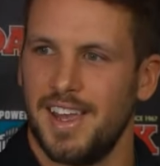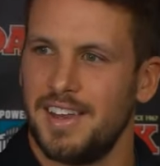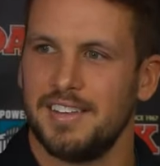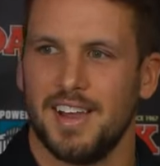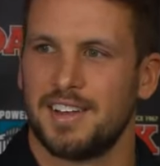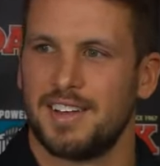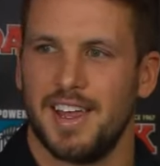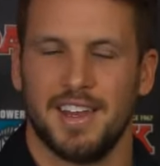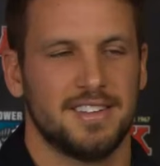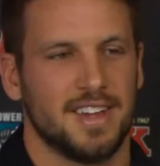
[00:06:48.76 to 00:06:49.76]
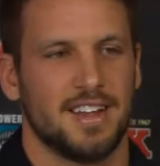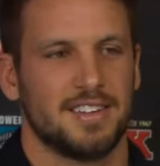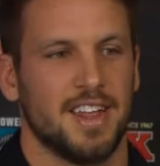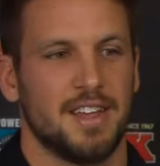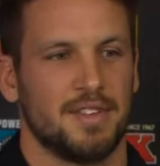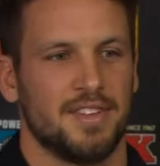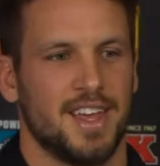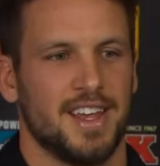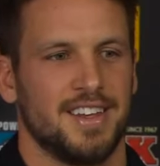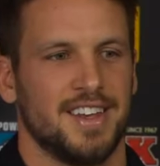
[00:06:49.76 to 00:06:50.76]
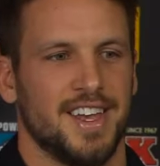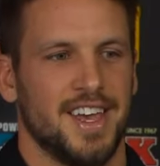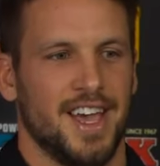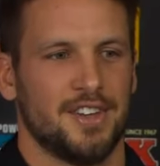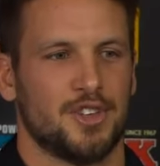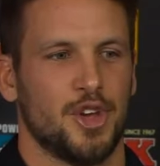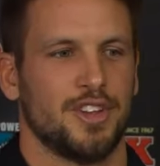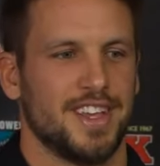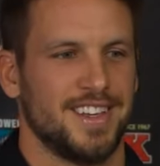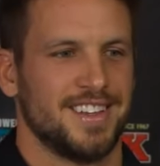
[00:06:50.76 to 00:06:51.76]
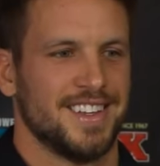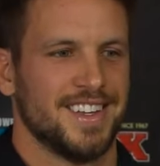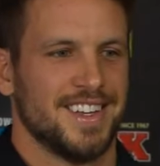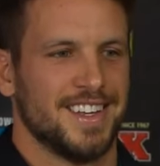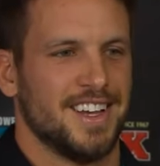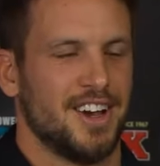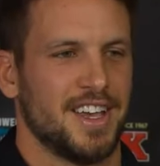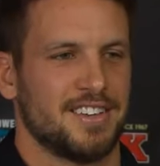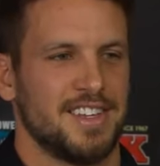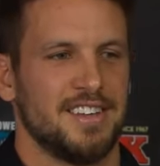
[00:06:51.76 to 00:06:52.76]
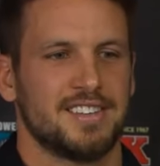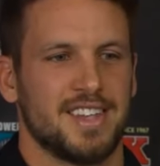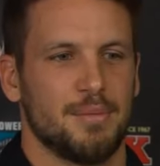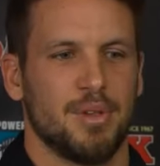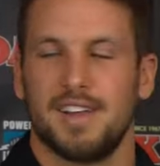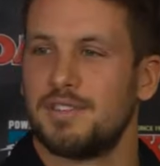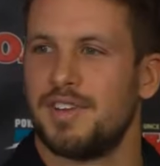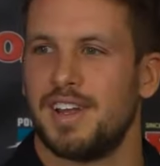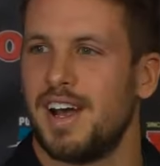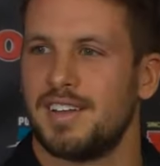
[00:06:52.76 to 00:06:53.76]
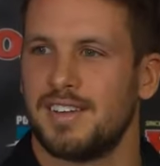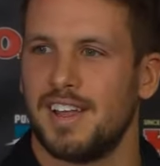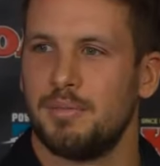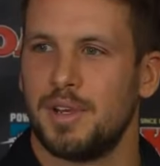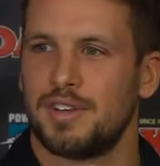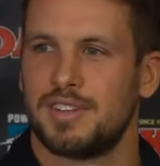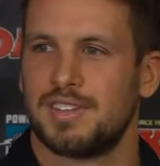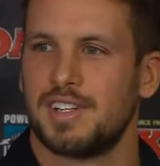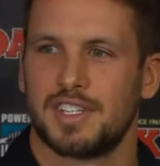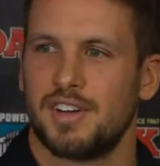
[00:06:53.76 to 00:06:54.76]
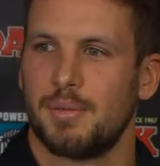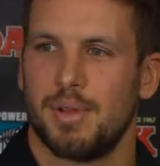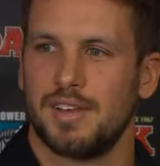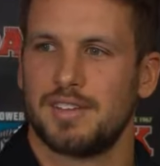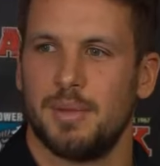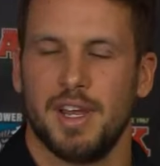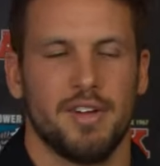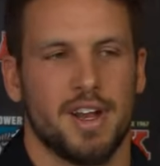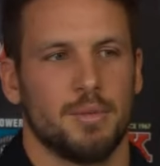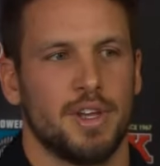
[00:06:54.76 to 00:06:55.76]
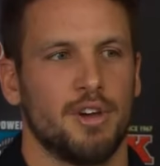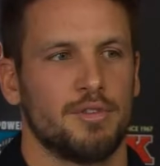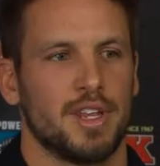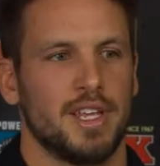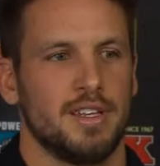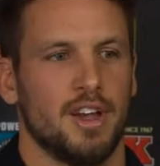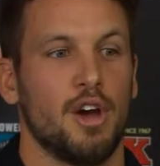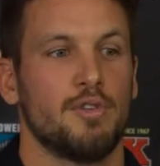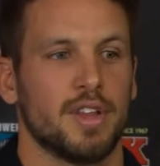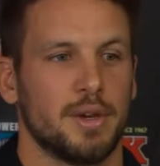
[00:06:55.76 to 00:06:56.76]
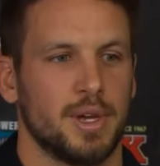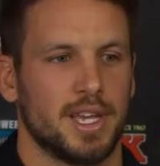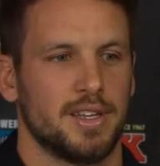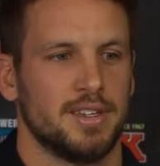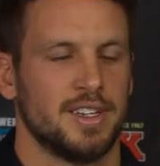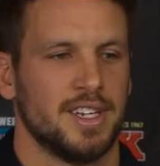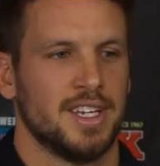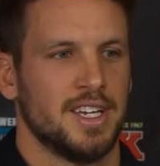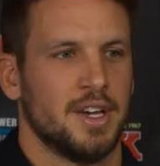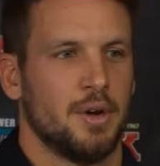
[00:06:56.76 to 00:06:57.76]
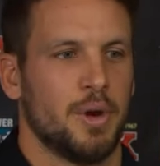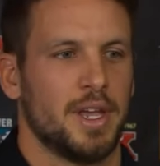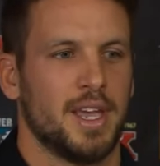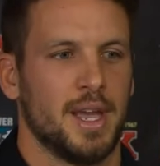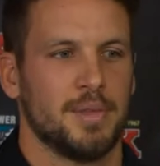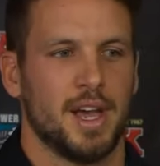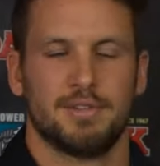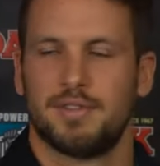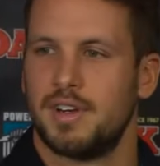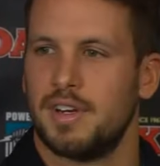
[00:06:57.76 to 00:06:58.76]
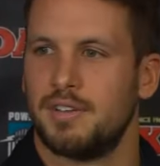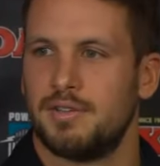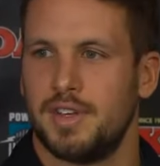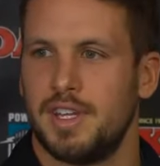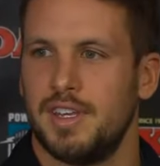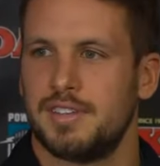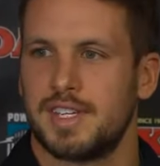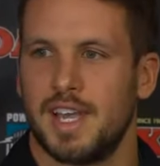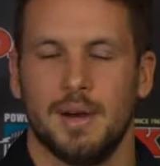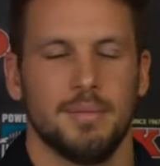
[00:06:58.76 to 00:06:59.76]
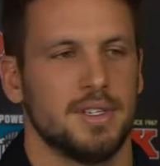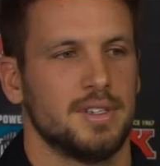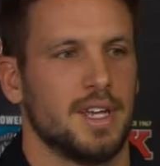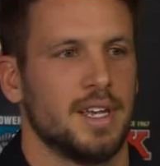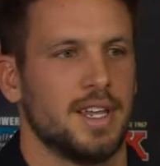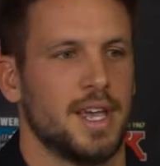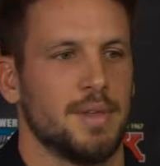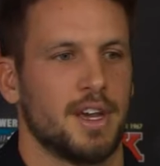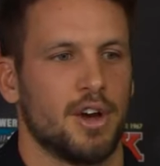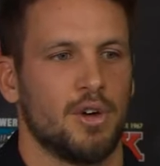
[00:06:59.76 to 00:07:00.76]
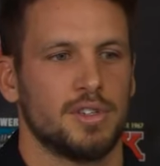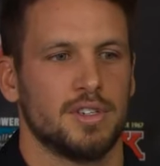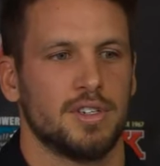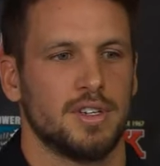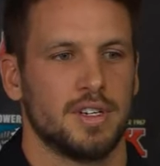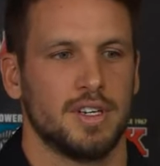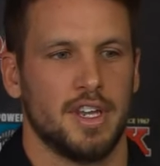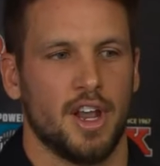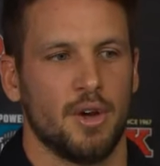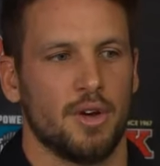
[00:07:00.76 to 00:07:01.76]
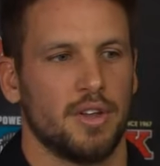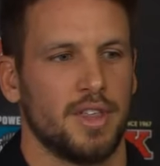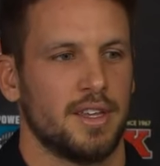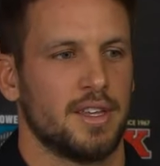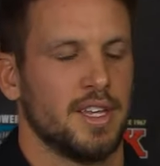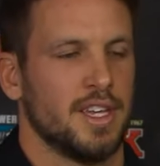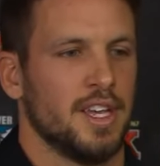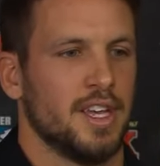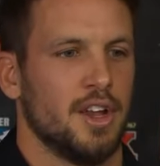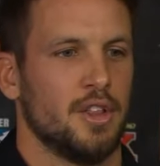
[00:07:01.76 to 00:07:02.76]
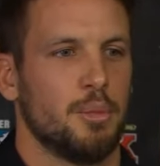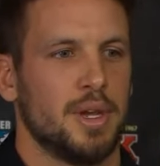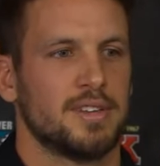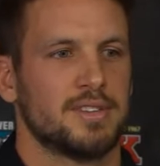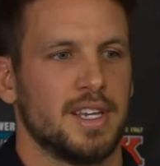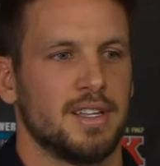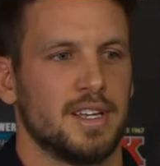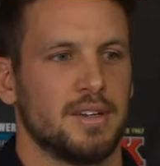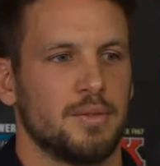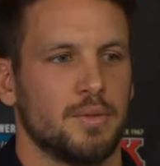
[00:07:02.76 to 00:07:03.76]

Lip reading: It is hard to leave, and certainly I guess the interstate players have found it hard to leave because it's such a great place to be around, and we hopefully we can keep that for the years to come and keep that culture. You know, I think, you know, the biggest thing that